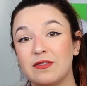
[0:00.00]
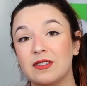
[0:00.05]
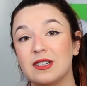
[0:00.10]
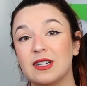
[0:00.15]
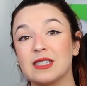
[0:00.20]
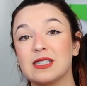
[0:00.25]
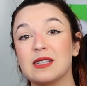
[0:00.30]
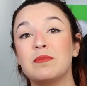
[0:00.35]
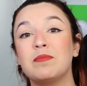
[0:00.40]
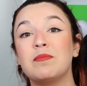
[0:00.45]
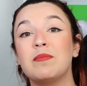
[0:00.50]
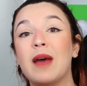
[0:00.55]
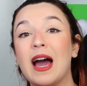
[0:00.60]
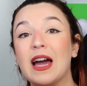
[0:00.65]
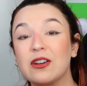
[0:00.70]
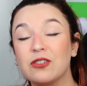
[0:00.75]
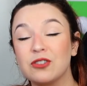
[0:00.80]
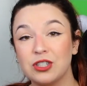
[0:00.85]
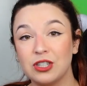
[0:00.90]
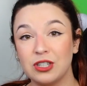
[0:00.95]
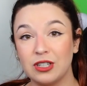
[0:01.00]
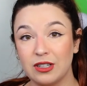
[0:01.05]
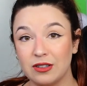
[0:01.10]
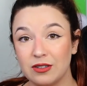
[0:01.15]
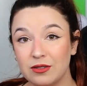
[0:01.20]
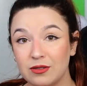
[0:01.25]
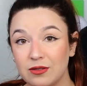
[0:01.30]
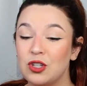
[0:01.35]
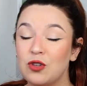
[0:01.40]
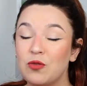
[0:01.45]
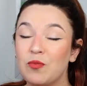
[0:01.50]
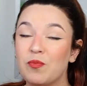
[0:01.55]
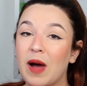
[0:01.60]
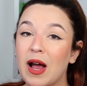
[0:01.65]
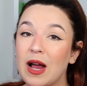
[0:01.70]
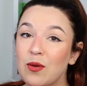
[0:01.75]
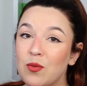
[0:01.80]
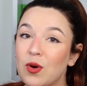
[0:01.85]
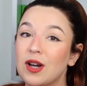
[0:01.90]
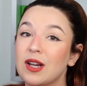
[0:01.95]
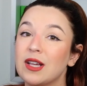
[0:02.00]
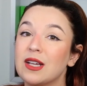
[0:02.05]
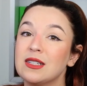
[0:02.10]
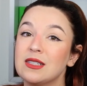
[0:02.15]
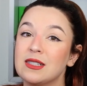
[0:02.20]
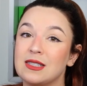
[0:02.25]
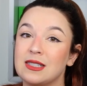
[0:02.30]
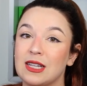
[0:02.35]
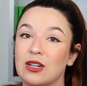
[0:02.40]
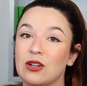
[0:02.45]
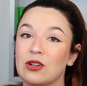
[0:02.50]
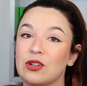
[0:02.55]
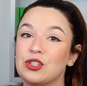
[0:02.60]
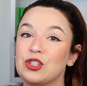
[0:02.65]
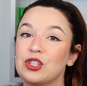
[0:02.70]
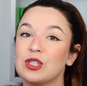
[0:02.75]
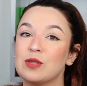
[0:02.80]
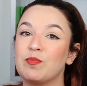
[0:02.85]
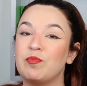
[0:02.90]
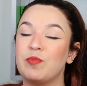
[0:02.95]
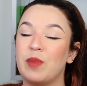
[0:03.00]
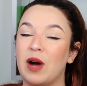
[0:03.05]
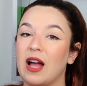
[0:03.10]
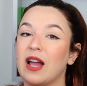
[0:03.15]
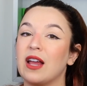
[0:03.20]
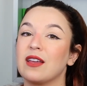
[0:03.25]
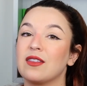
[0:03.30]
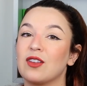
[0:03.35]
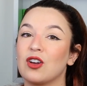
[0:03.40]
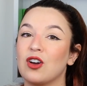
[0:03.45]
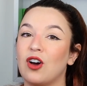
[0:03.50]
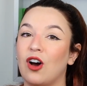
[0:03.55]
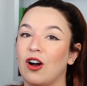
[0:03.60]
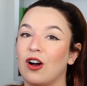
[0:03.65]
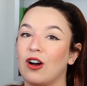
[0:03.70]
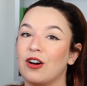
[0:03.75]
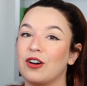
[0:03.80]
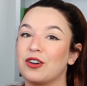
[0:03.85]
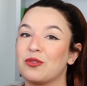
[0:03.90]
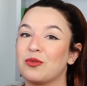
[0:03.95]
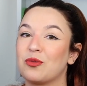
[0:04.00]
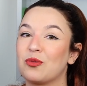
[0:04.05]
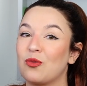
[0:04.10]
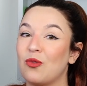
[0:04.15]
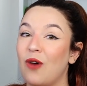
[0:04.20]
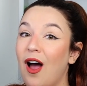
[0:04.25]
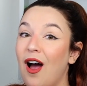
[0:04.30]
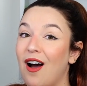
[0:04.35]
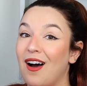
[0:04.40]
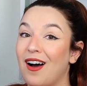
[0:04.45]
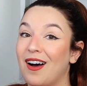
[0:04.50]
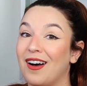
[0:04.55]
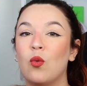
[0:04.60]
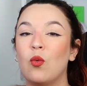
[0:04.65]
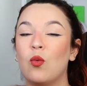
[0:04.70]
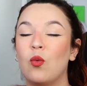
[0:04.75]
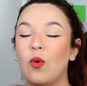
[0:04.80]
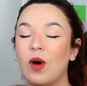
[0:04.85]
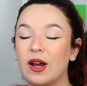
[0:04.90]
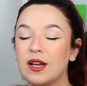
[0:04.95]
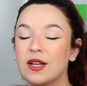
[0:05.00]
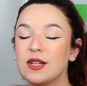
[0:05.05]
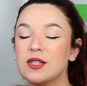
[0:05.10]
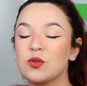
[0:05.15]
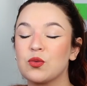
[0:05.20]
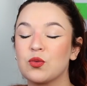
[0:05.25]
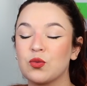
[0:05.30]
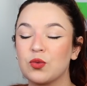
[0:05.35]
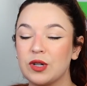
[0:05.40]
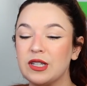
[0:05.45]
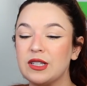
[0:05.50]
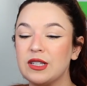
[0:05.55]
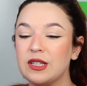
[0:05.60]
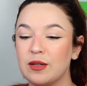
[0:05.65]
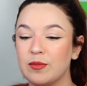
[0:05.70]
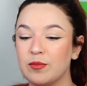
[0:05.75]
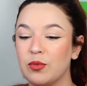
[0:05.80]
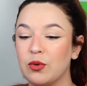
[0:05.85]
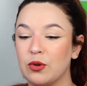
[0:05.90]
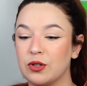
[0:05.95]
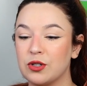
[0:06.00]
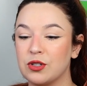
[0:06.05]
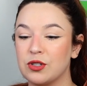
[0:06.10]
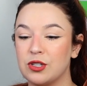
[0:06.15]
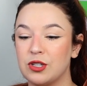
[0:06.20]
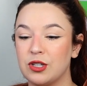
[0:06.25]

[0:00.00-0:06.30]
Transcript: it doesn't matter to you, you might want to consider just buying the card raw. What is really important to